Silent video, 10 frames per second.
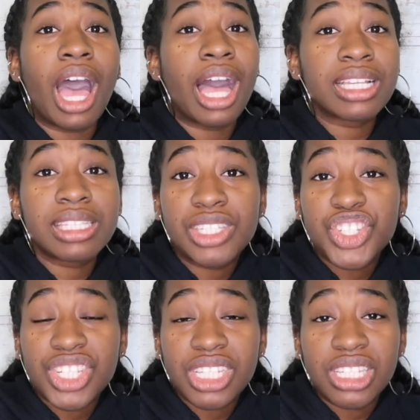
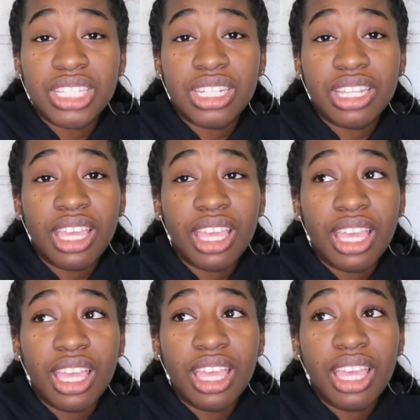oxygen
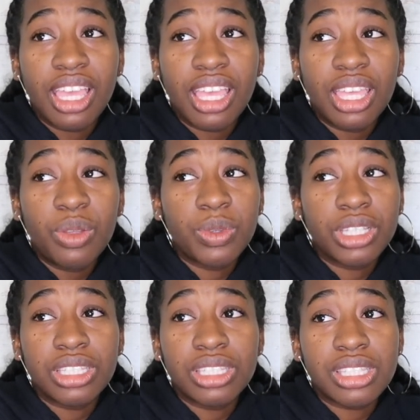it
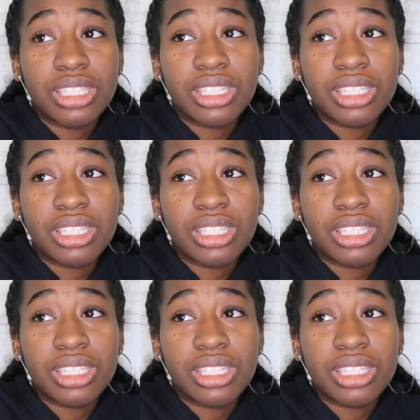was,